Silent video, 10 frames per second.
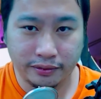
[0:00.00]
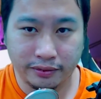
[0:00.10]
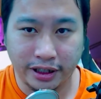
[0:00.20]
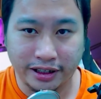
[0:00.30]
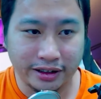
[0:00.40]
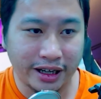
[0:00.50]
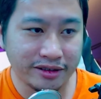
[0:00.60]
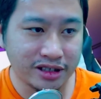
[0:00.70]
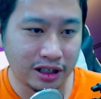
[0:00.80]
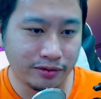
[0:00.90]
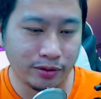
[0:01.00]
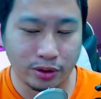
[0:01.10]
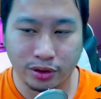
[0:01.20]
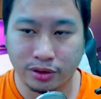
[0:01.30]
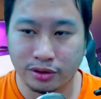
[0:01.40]
like a lifestyle
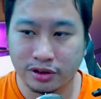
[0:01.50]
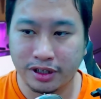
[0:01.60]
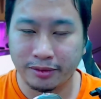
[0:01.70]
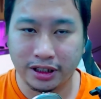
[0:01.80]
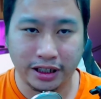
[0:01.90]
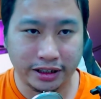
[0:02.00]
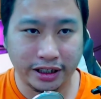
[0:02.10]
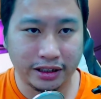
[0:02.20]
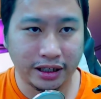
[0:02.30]
photo, something like that.